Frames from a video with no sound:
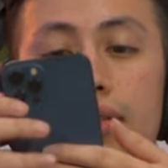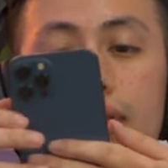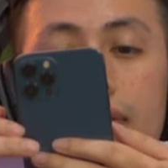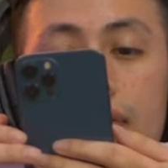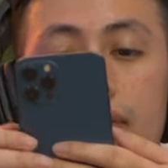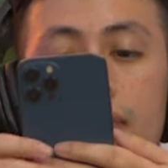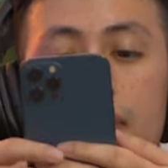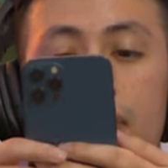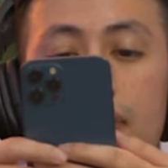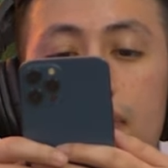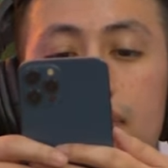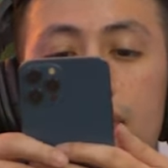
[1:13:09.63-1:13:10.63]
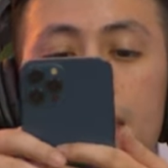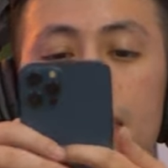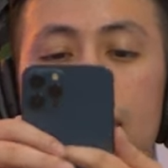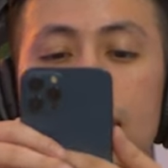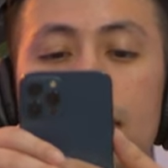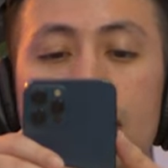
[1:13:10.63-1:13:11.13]
Yeah, that's fine.
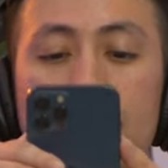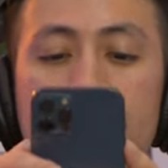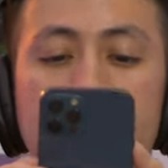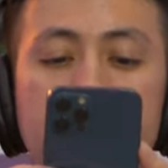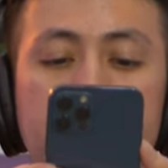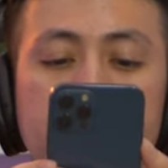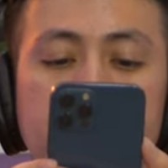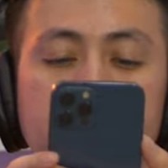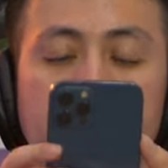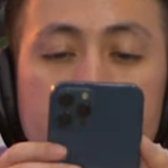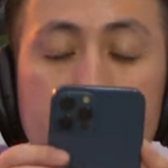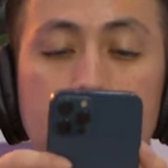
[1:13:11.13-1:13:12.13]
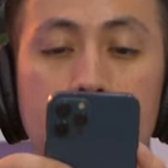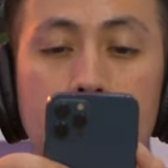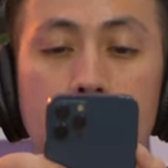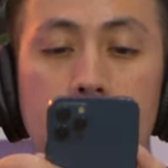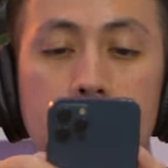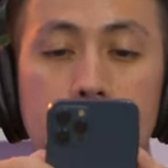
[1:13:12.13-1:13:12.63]
How's that? Sure.
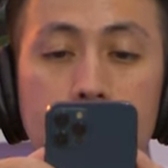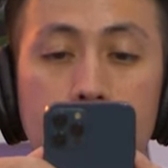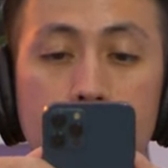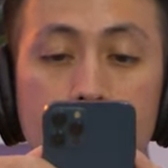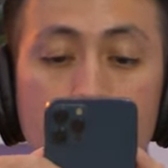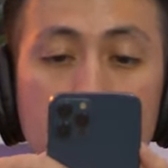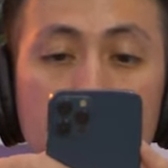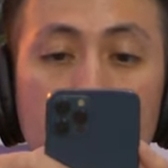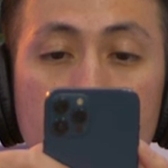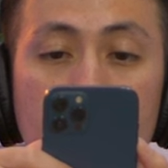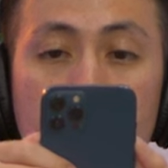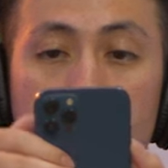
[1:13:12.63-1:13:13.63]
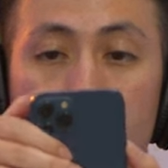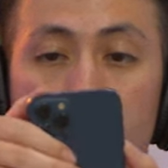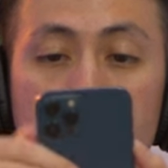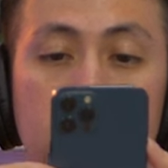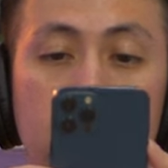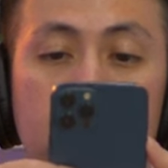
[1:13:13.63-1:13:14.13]
All right, guys. We're
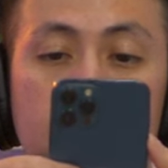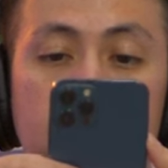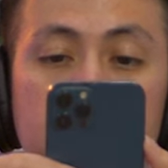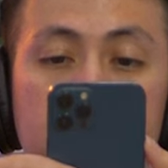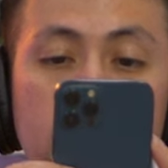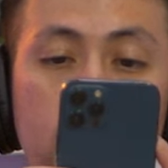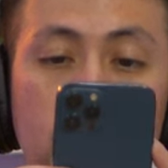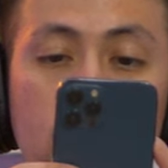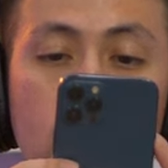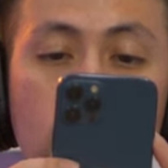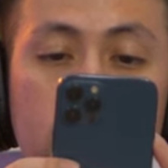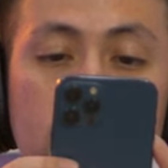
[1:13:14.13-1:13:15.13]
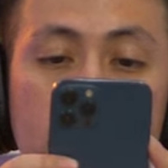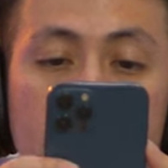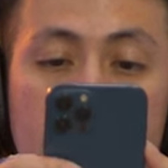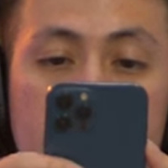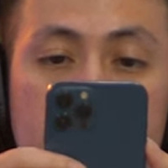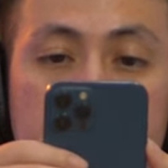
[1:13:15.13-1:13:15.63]
gonna play one
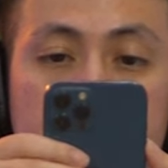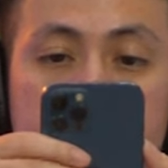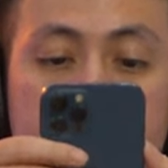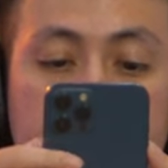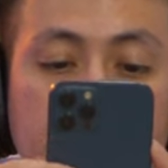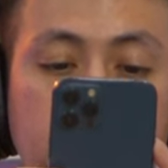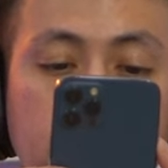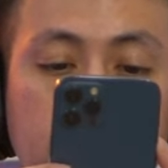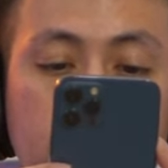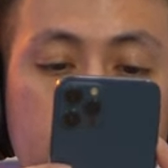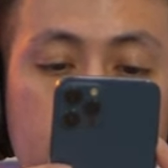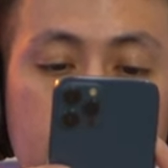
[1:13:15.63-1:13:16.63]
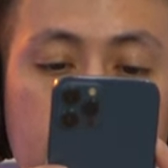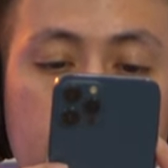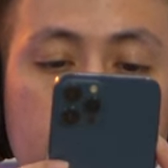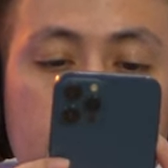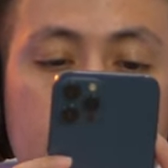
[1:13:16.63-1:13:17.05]
song. will be a chef.